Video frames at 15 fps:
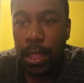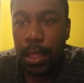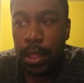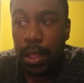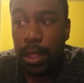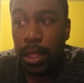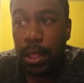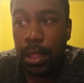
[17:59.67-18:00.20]

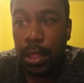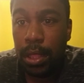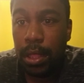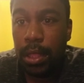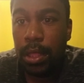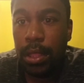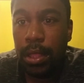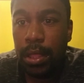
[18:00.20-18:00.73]

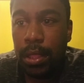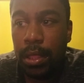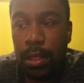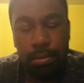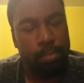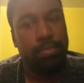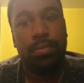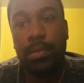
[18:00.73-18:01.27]

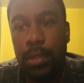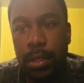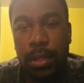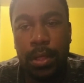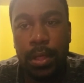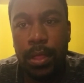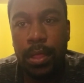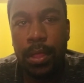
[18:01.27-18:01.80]

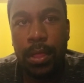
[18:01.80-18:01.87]
Nobody speaks.